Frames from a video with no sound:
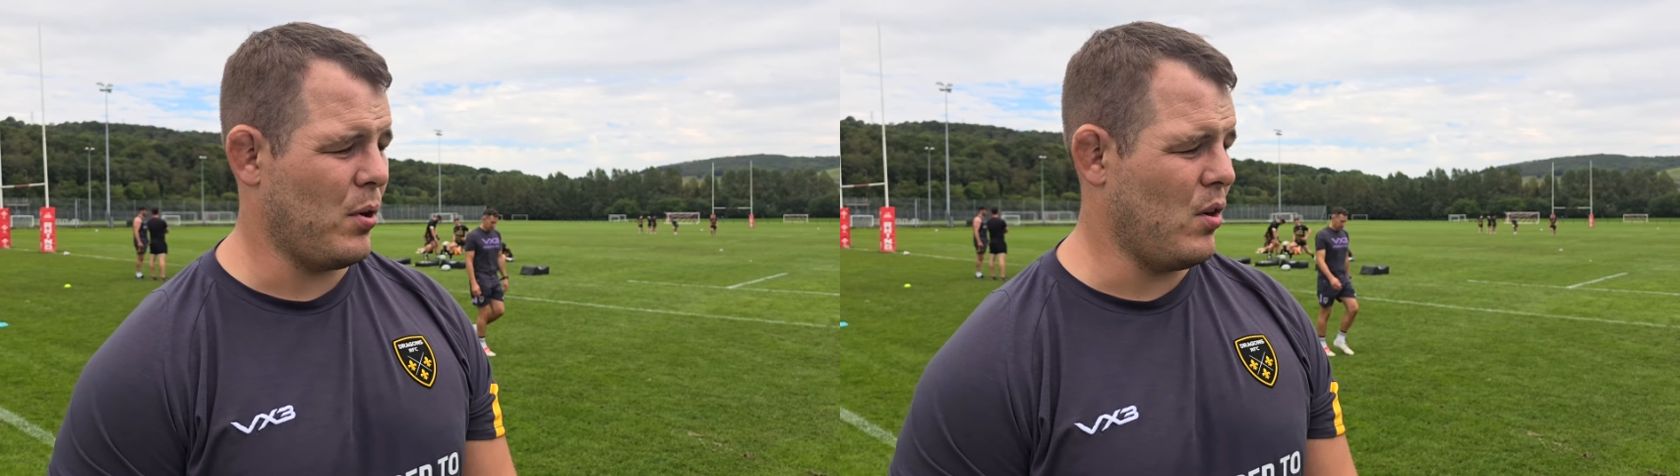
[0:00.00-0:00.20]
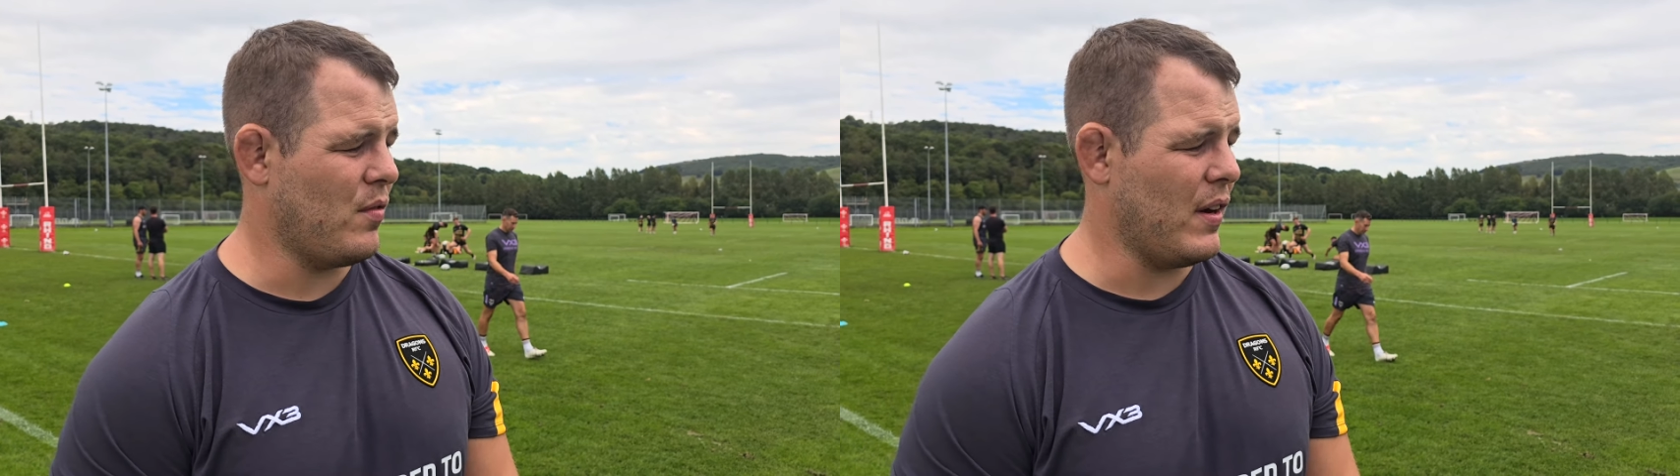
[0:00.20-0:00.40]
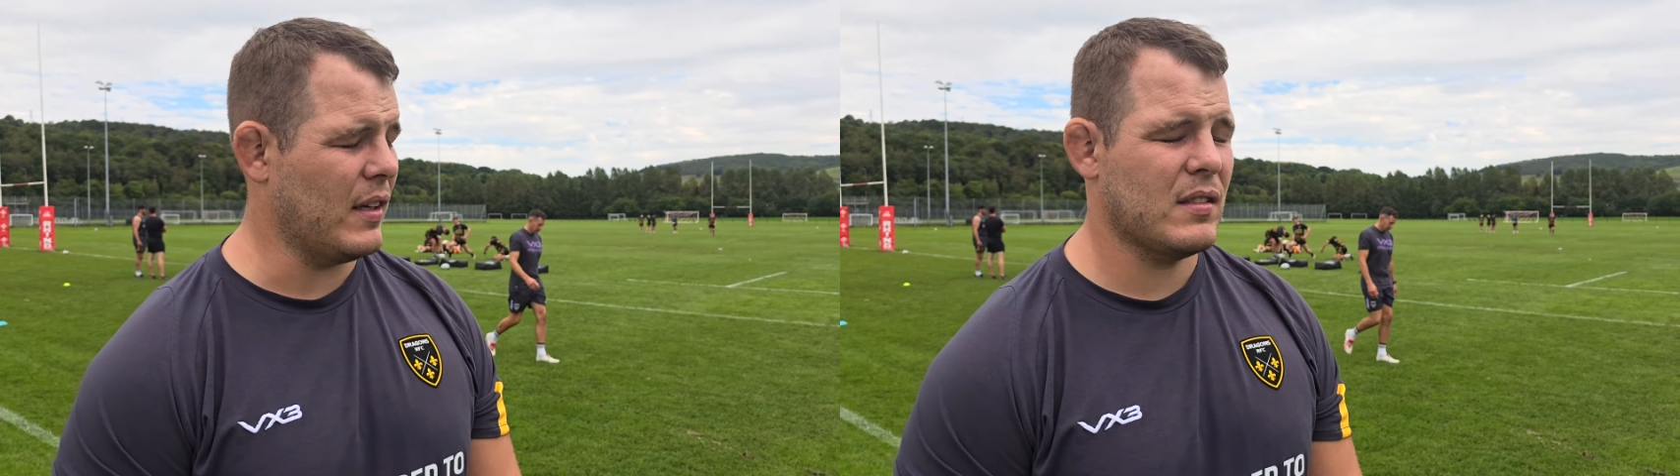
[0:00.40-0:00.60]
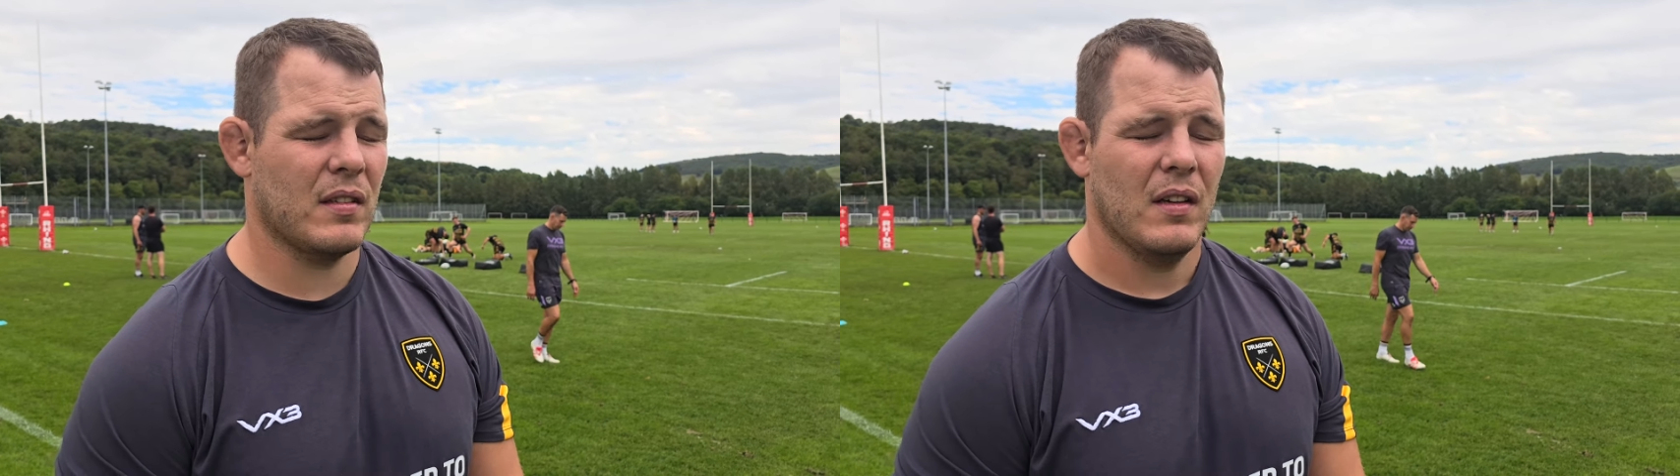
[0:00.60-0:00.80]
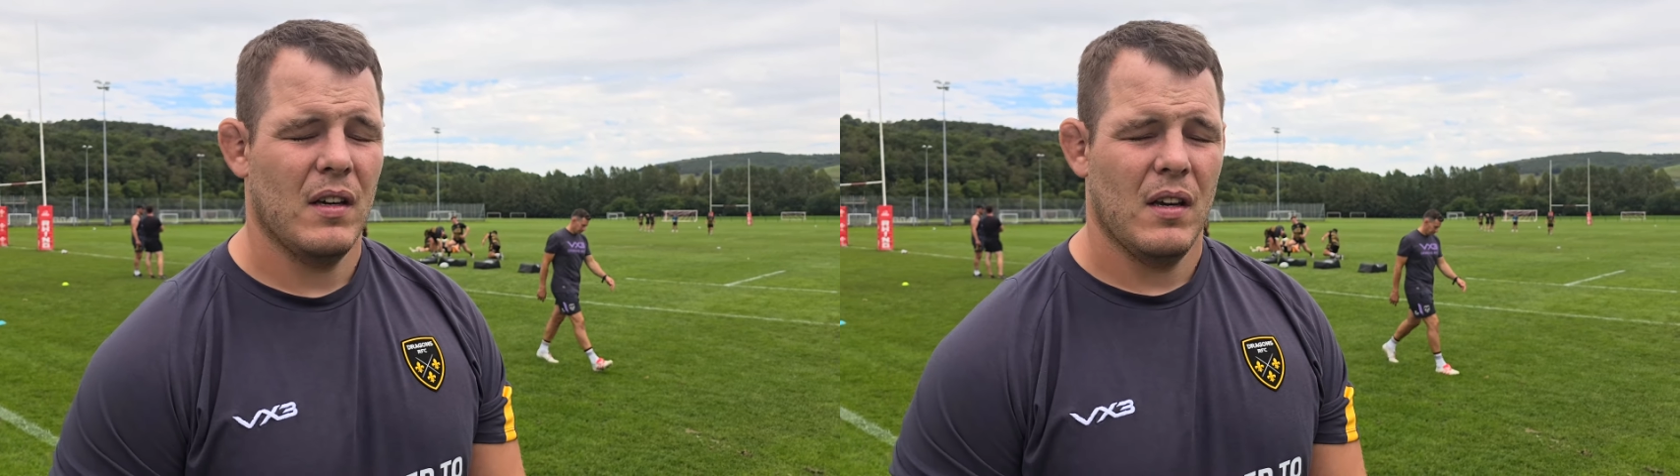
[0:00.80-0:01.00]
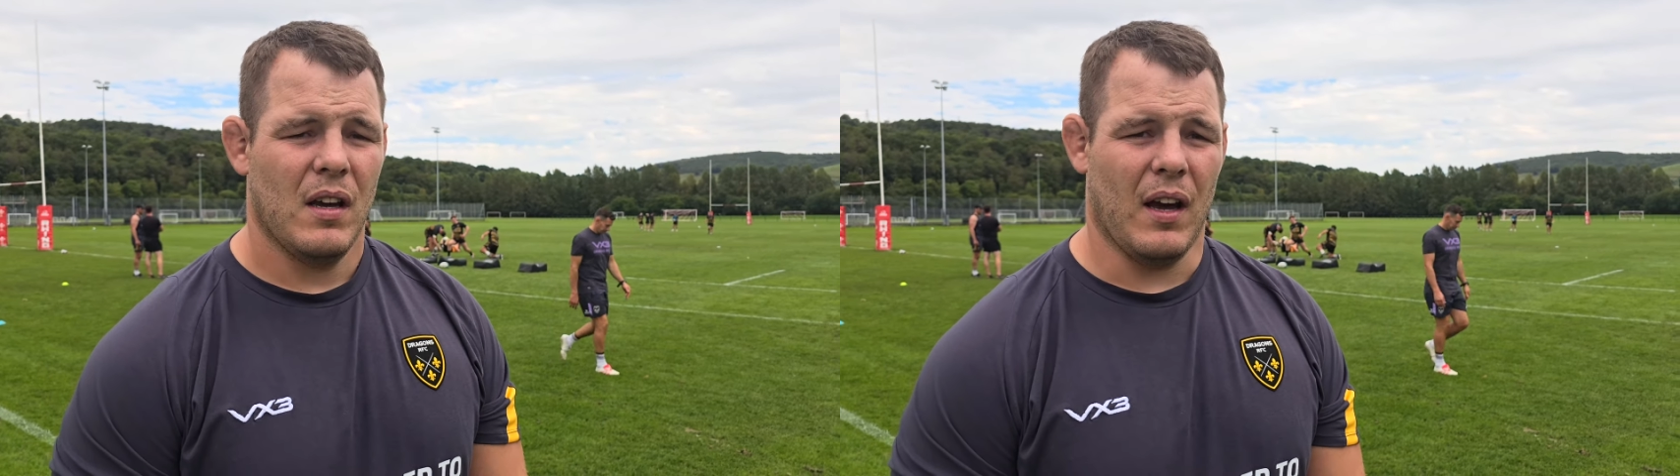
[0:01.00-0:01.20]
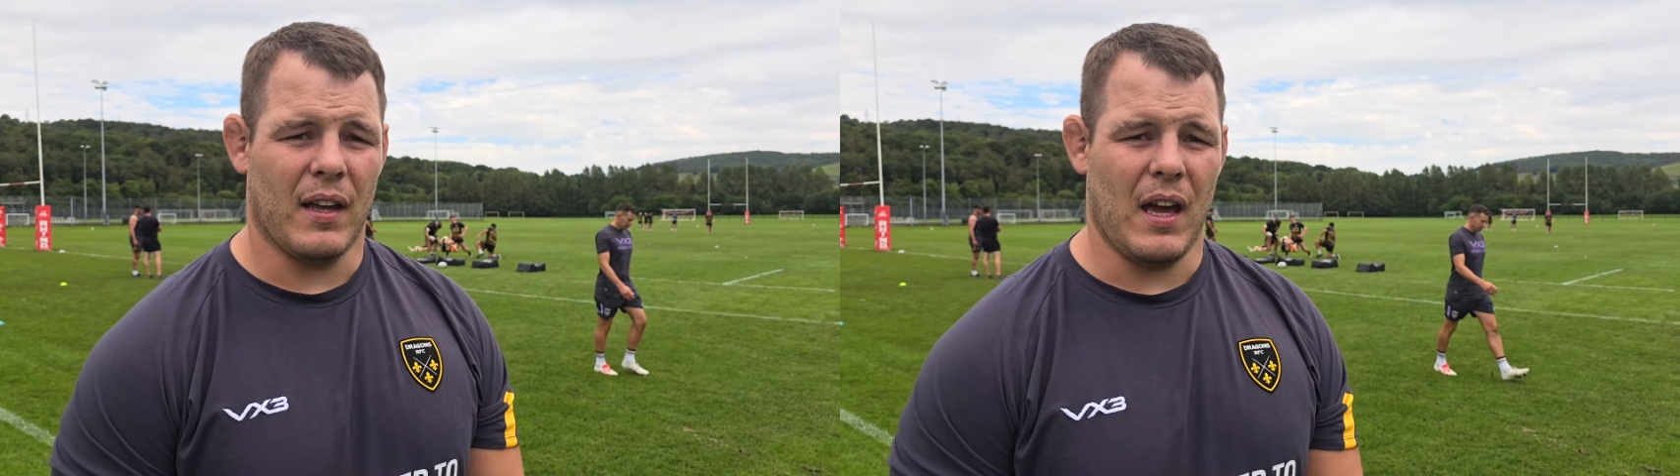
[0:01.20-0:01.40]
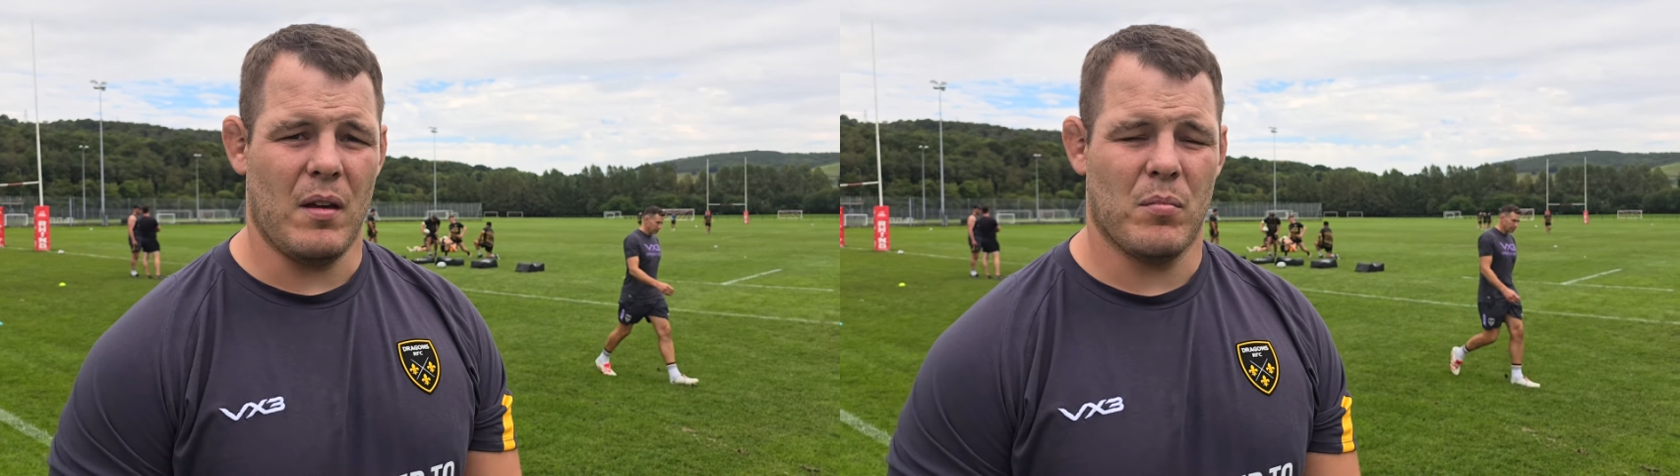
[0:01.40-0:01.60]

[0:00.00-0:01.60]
perfect uh, game,